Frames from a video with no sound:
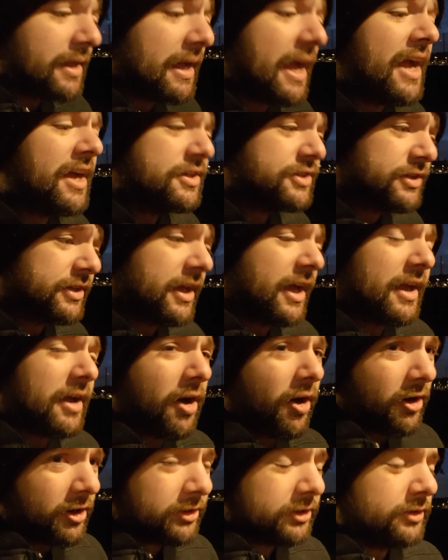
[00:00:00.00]
actually
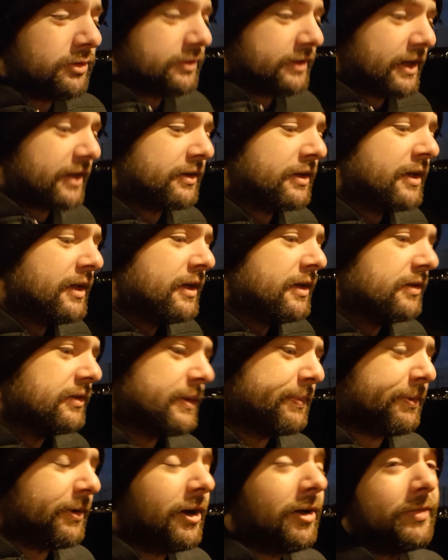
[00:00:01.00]
argued that
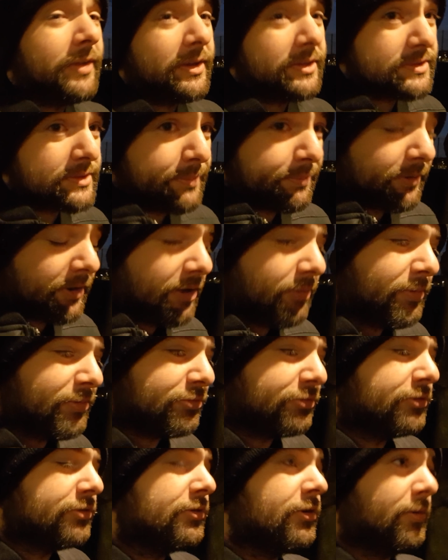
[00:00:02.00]
that's the problem
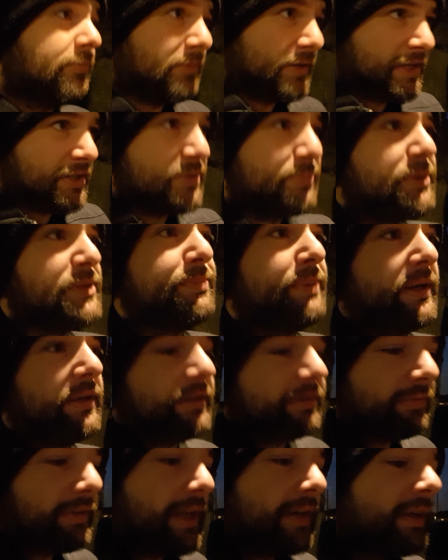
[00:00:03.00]
from his
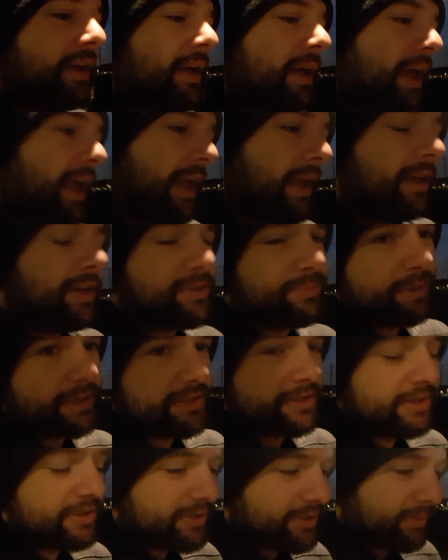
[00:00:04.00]
perspective, that hey,
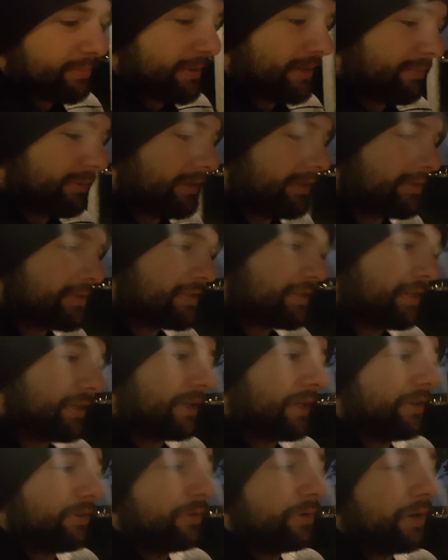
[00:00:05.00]
Express is so
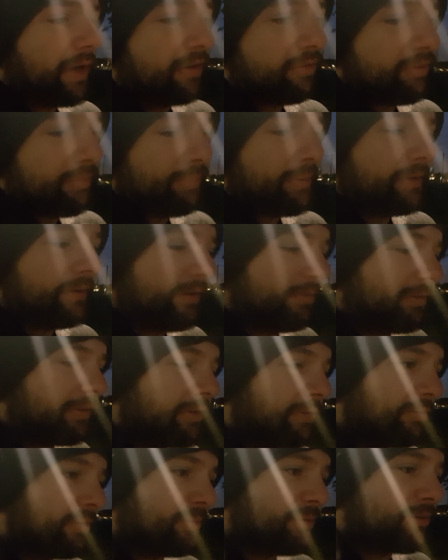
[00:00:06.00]
minimalistic and you have to build
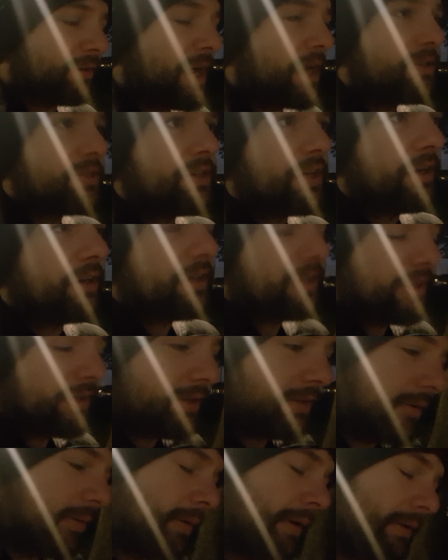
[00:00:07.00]
everything from scratch, and
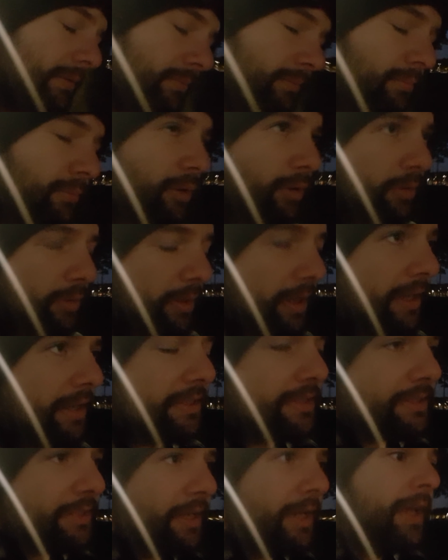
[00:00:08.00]
well, more or
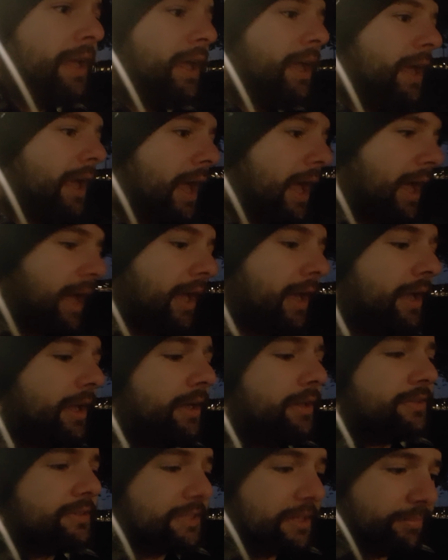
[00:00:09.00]
less,
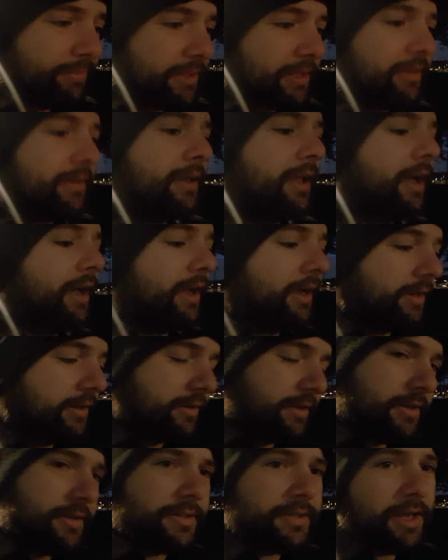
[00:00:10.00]
and something
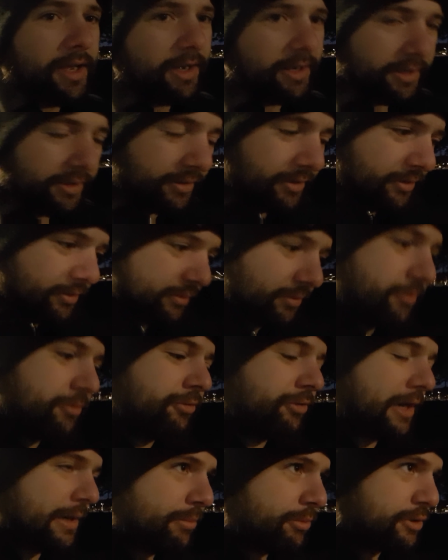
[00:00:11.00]
like these higher
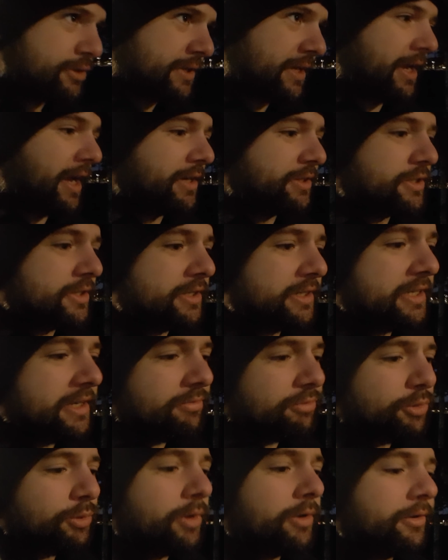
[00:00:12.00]
frameworks, they actually
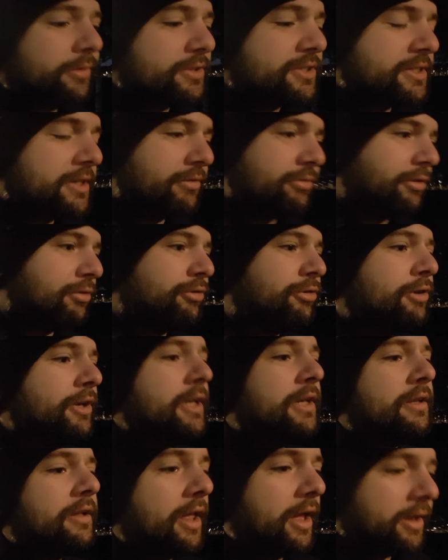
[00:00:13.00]
give you a lot of stuff for
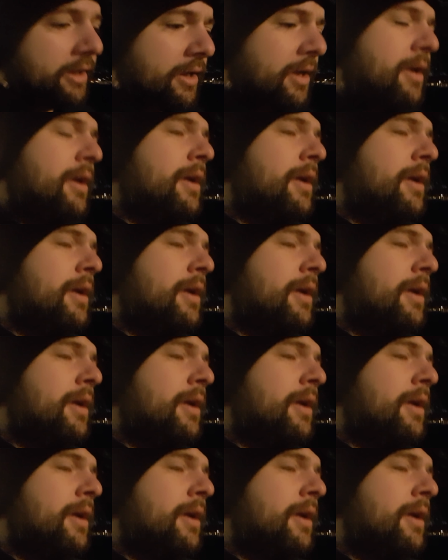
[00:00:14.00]
free, like